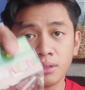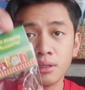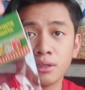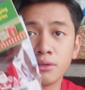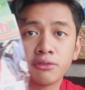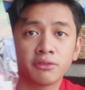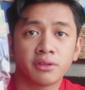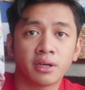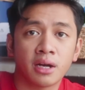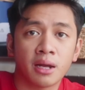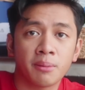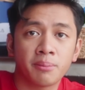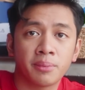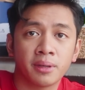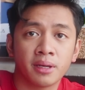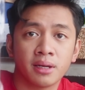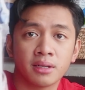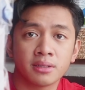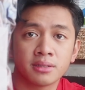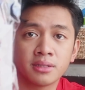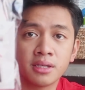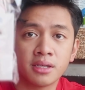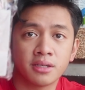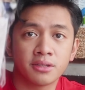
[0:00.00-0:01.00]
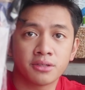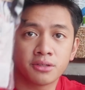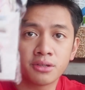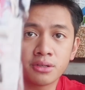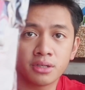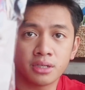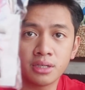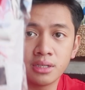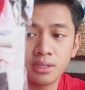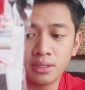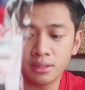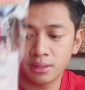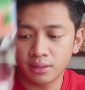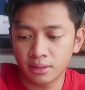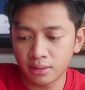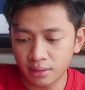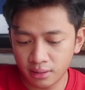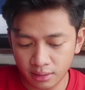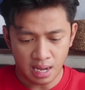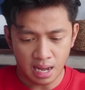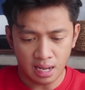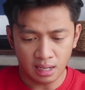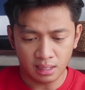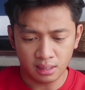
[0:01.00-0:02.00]
Gift wrapping accessories.
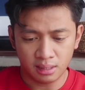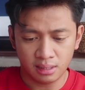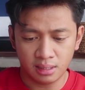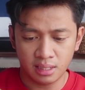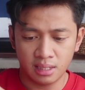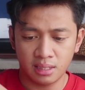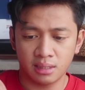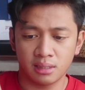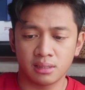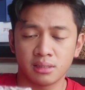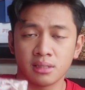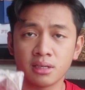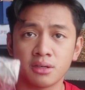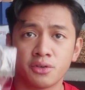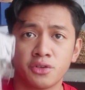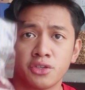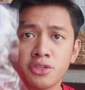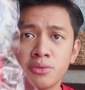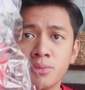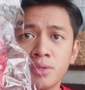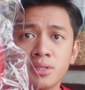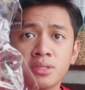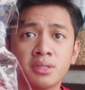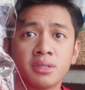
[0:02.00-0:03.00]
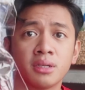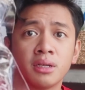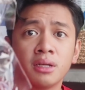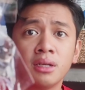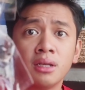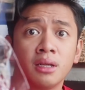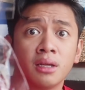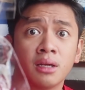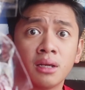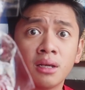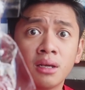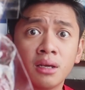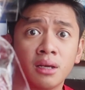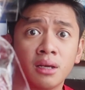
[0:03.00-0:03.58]
Accent sa Christmas tree.